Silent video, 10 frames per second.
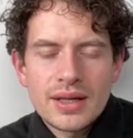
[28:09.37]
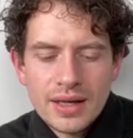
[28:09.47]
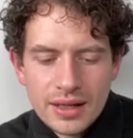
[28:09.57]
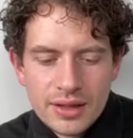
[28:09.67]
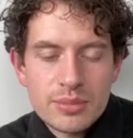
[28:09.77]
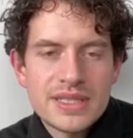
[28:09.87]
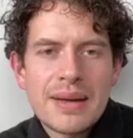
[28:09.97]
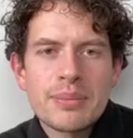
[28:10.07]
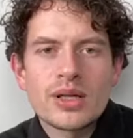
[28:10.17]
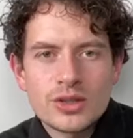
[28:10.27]
thumbs
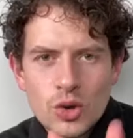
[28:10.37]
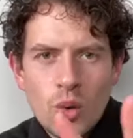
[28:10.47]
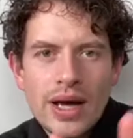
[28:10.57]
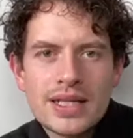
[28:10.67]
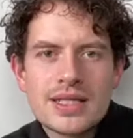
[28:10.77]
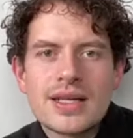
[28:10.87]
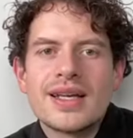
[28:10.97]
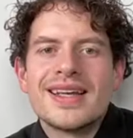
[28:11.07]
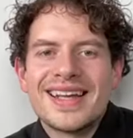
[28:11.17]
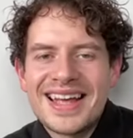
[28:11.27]
down button twice.
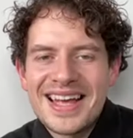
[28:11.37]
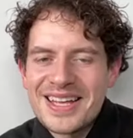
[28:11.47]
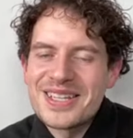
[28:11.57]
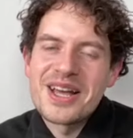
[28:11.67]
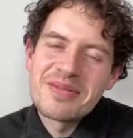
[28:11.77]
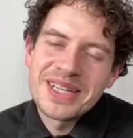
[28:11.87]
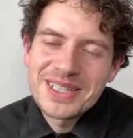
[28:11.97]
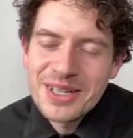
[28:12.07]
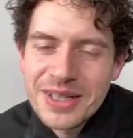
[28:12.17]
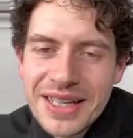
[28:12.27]
No, I'm only
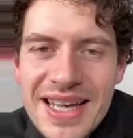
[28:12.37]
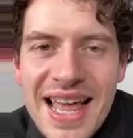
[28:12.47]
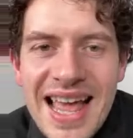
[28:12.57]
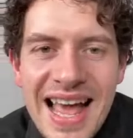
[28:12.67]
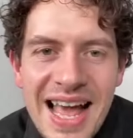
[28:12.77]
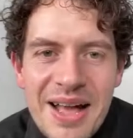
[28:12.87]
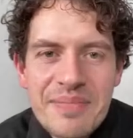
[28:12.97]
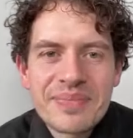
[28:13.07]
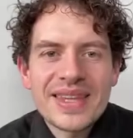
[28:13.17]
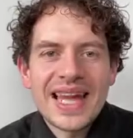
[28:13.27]
joking.
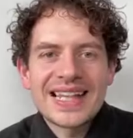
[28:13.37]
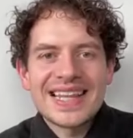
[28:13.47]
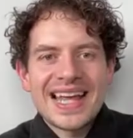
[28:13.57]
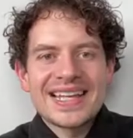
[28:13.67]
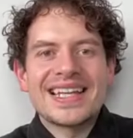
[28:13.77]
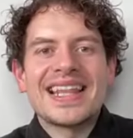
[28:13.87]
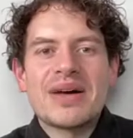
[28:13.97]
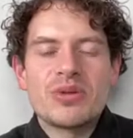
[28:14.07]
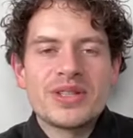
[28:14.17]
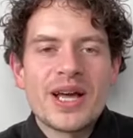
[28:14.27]
And then
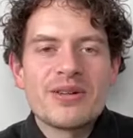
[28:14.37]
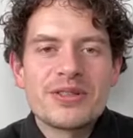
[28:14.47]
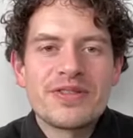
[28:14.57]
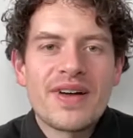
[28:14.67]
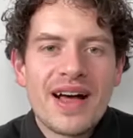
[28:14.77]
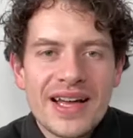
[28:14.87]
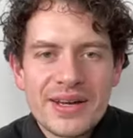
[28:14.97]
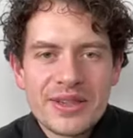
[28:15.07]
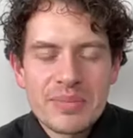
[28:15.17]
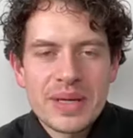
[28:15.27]
that will notify
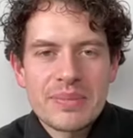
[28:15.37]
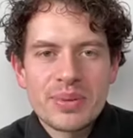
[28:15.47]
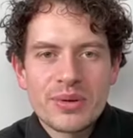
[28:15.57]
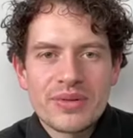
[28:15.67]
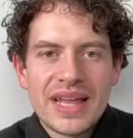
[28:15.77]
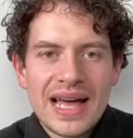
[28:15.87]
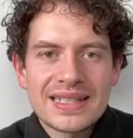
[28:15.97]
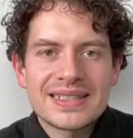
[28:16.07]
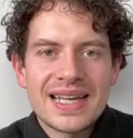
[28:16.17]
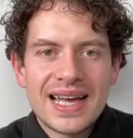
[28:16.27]
other people
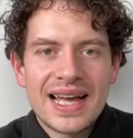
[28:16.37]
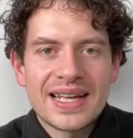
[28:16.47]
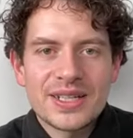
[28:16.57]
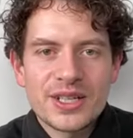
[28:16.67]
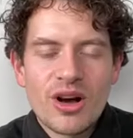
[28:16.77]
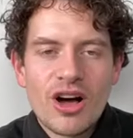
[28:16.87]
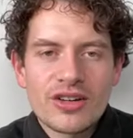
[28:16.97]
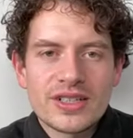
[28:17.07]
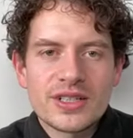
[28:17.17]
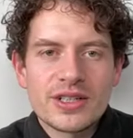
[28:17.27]
that you're
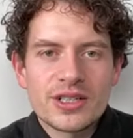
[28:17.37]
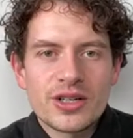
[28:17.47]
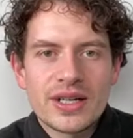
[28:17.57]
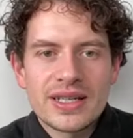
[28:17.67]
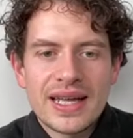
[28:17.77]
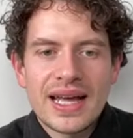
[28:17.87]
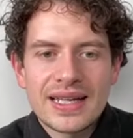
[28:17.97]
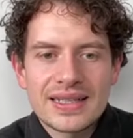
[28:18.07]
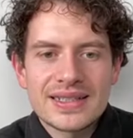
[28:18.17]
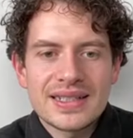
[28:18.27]
on and you're enjoying it,
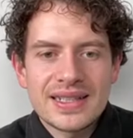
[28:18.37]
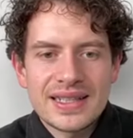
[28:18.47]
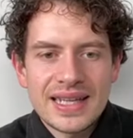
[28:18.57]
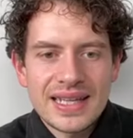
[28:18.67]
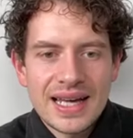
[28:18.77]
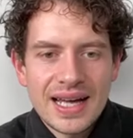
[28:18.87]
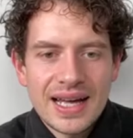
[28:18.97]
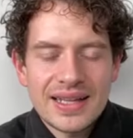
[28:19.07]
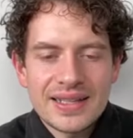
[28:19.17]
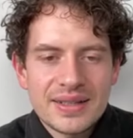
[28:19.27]
and
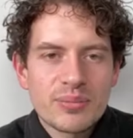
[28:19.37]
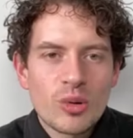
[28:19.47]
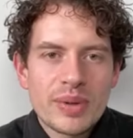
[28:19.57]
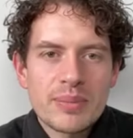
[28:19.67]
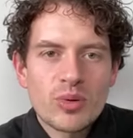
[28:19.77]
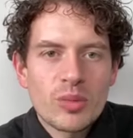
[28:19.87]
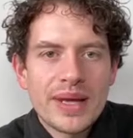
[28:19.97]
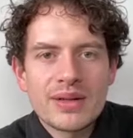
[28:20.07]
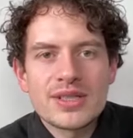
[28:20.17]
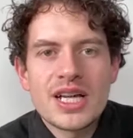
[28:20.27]
the more people will be
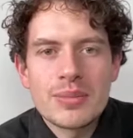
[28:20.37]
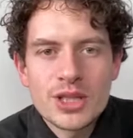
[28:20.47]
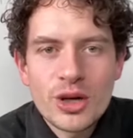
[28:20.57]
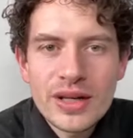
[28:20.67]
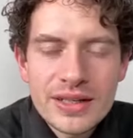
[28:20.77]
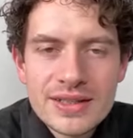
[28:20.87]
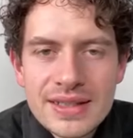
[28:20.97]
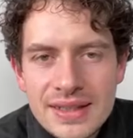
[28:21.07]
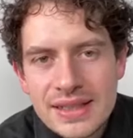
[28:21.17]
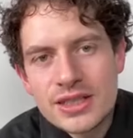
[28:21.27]
able to come and join us,
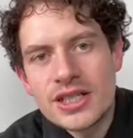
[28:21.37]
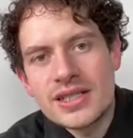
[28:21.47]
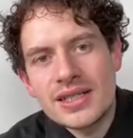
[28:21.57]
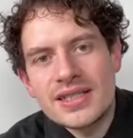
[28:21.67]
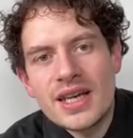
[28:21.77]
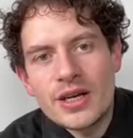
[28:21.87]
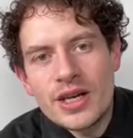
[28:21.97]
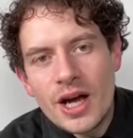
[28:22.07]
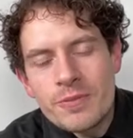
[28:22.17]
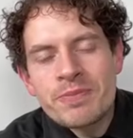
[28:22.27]
just so you
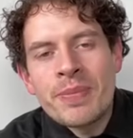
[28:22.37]
know.